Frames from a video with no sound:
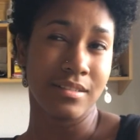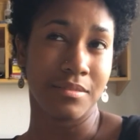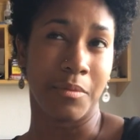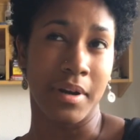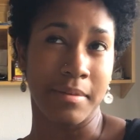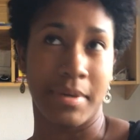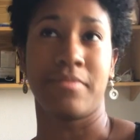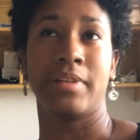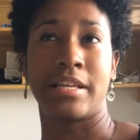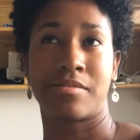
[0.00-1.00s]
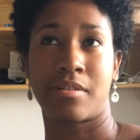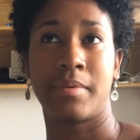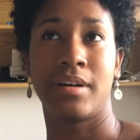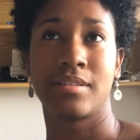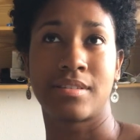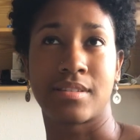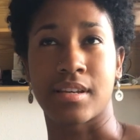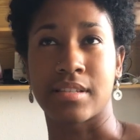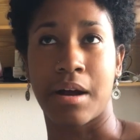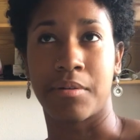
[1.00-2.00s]
one of my flights were about
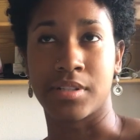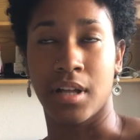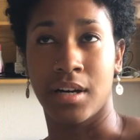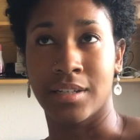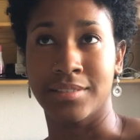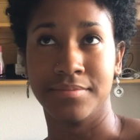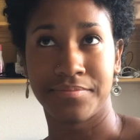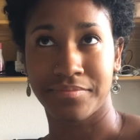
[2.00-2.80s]
6 hours long,